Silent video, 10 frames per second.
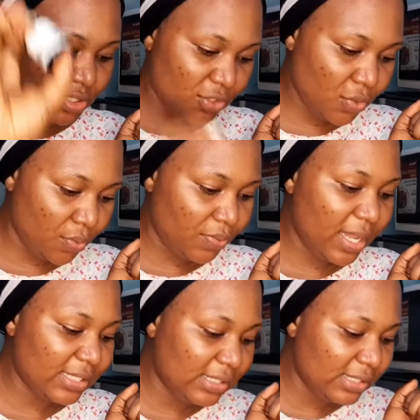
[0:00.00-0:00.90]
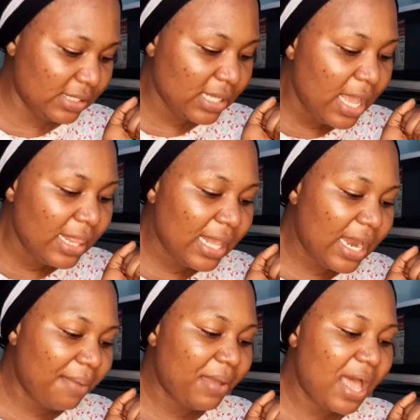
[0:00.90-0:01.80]
So that is it. Then
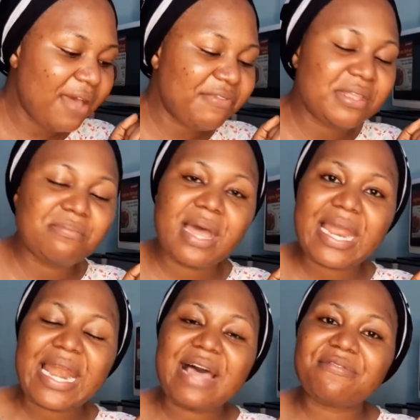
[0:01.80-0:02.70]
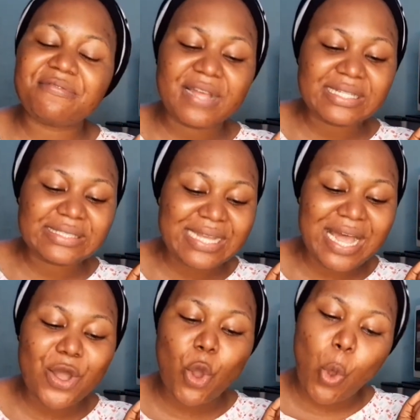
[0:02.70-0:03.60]
I'm having my
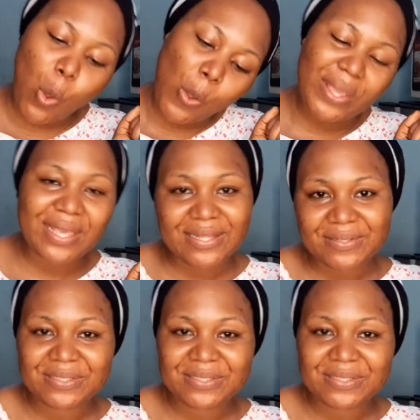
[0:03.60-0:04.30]
lavender oil.